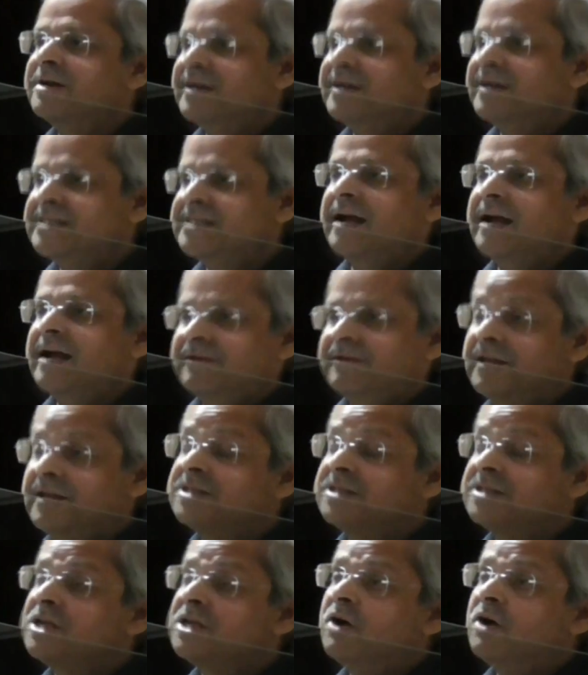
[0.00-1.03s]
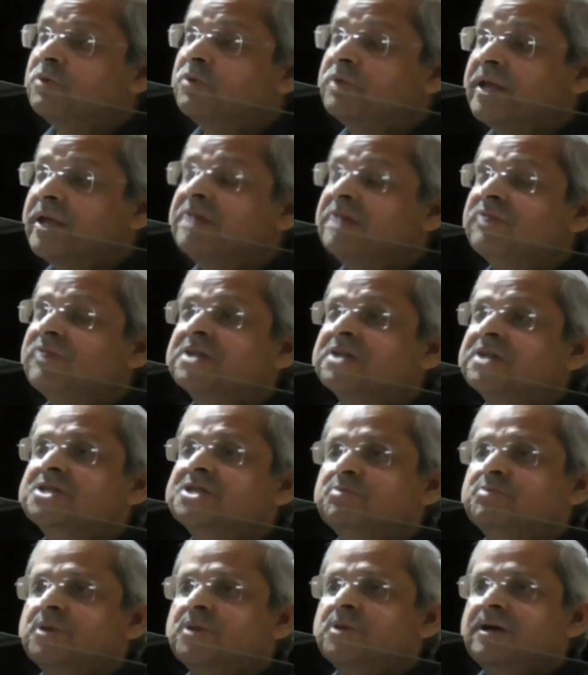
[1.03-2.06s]
chat. That's how their friendship
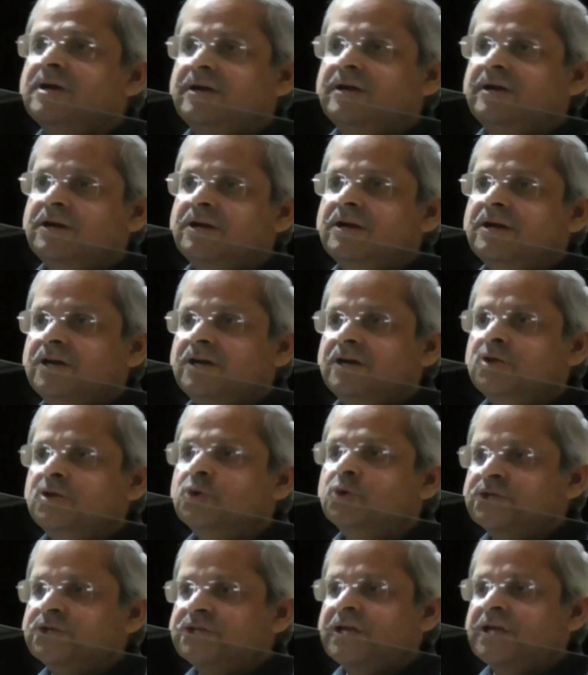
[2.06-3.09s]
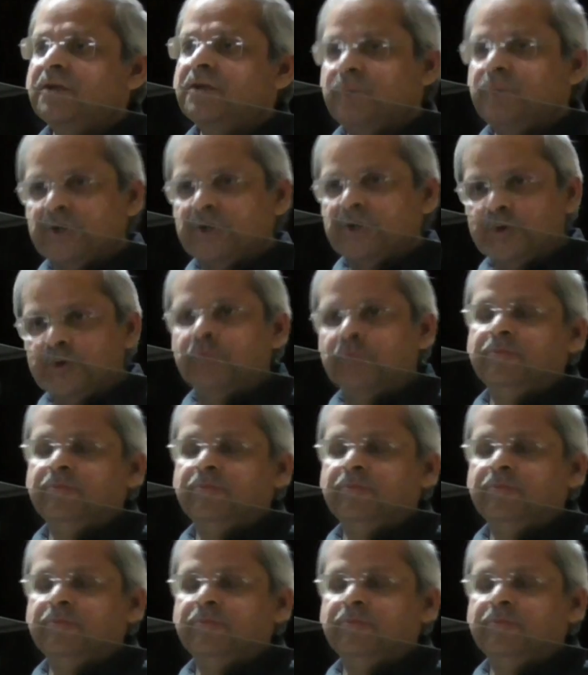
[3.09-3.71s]
took shape and grew.